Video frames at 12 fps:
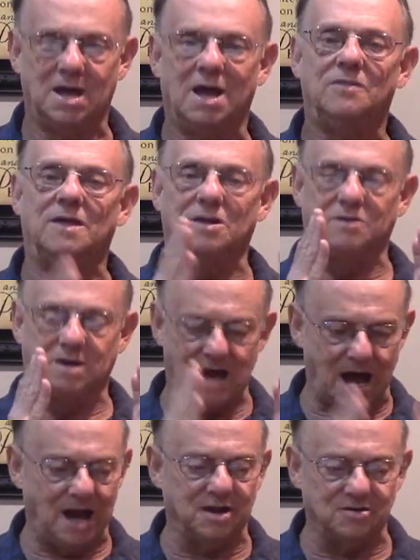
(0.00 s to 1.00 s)
then
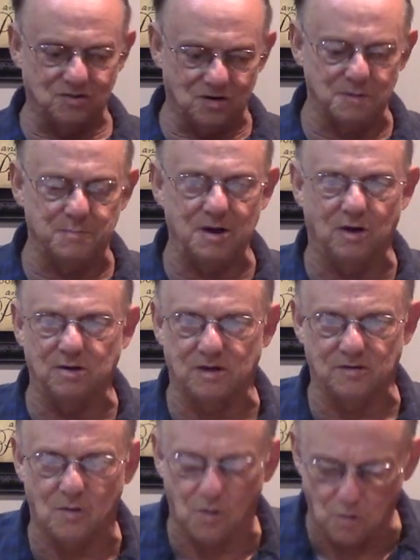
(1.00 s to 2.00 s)
God is going to be able to
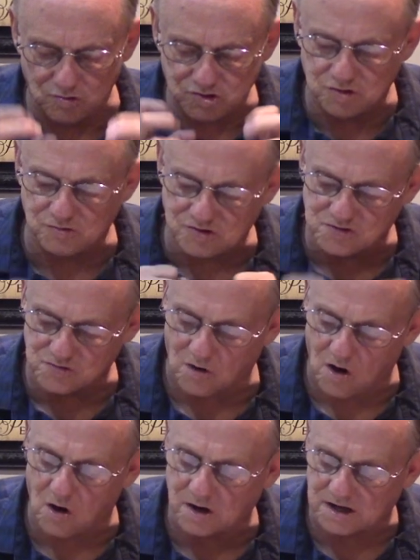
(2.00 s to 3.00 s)
hold you
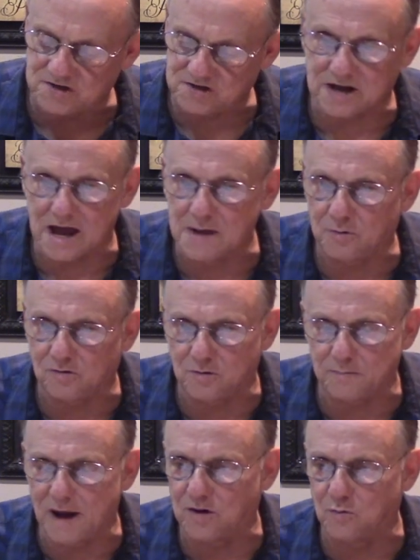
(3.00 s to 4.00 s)
strong and stable no
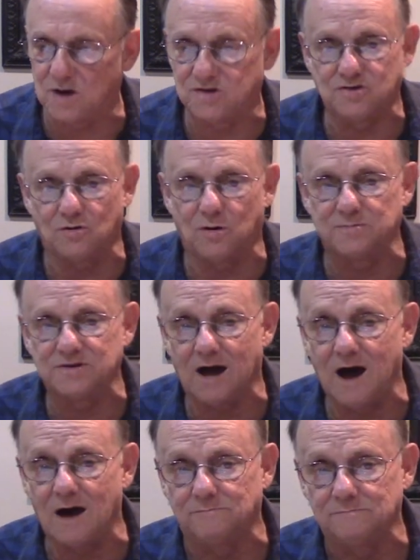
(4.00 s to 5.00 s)
matter what storms
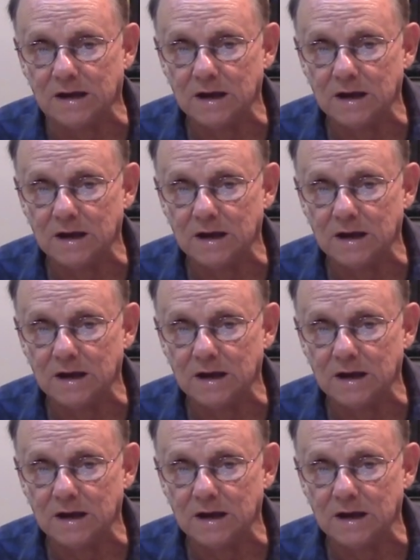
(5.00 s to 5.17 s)
come.